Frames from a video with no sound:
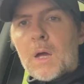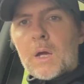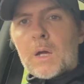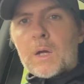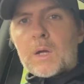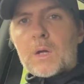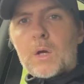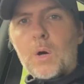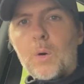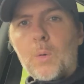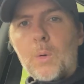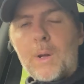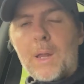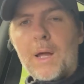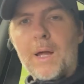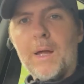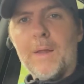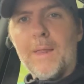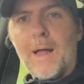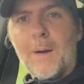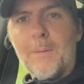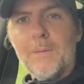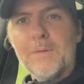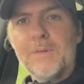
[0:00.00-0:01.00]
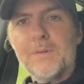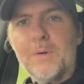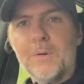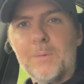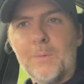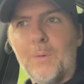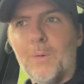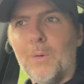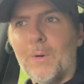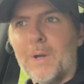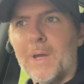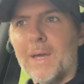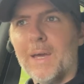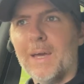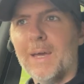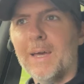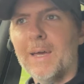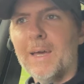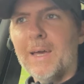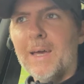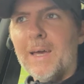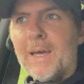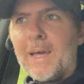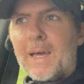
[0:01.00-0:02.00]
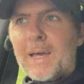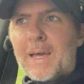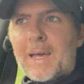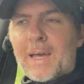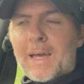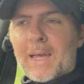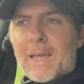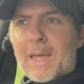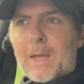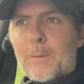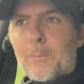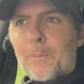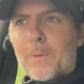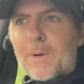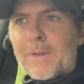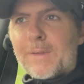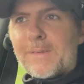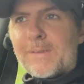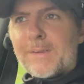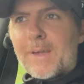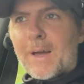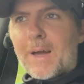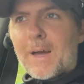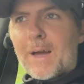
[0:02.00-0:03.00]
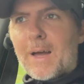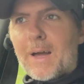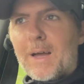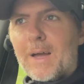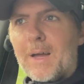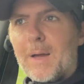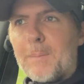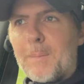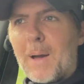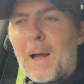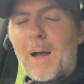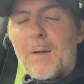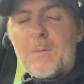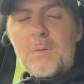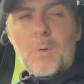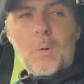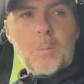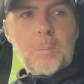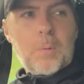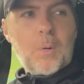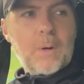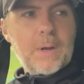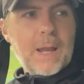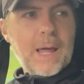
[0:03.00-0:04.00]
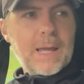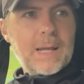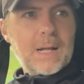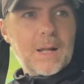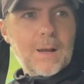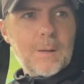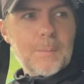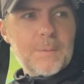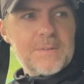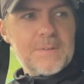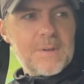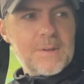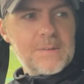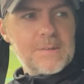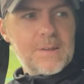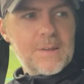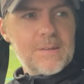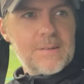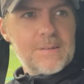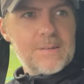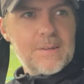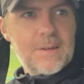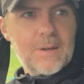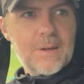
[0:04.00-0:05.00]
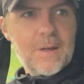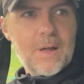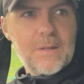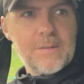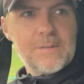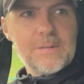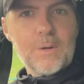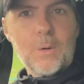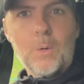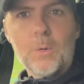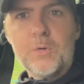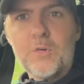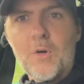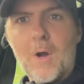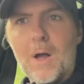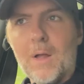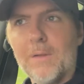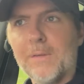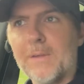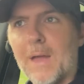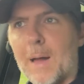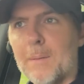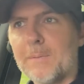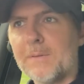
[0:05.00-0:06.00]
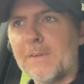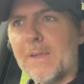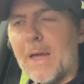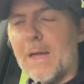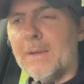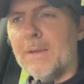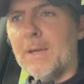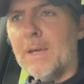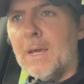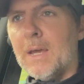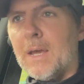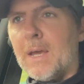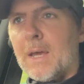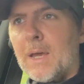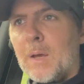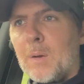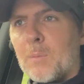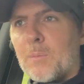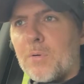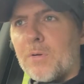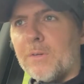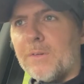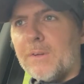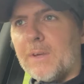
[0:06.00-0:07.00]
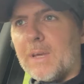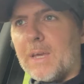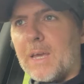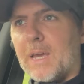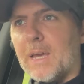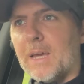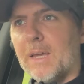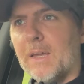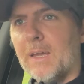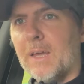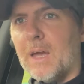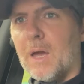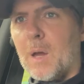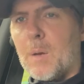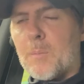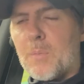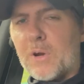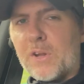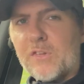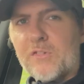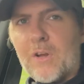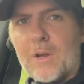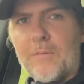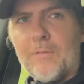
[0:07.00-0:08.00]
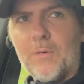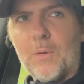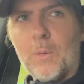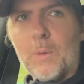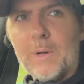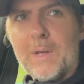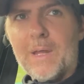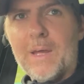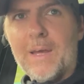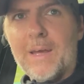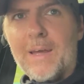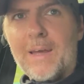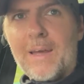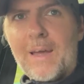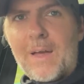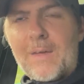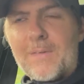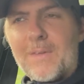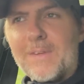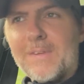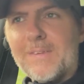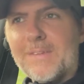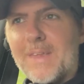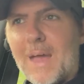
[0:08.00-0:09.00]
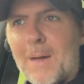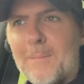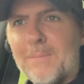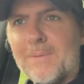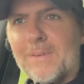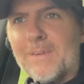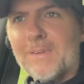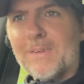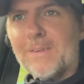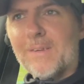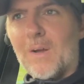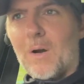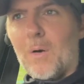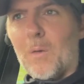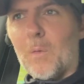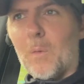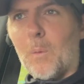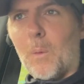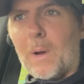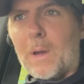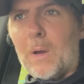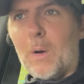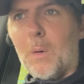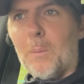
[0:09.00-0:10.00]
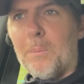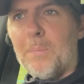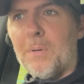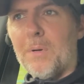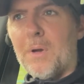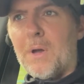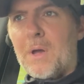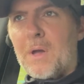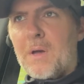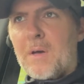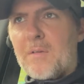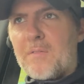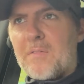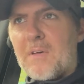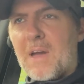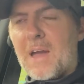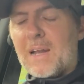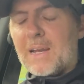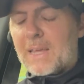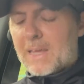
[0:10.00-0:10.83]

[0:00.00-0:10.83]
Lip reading: Cool, that was a good walk. It was about 0.8 kilometers, as the All Trails app said. Pretty straightforward. The steps on the way up, fairly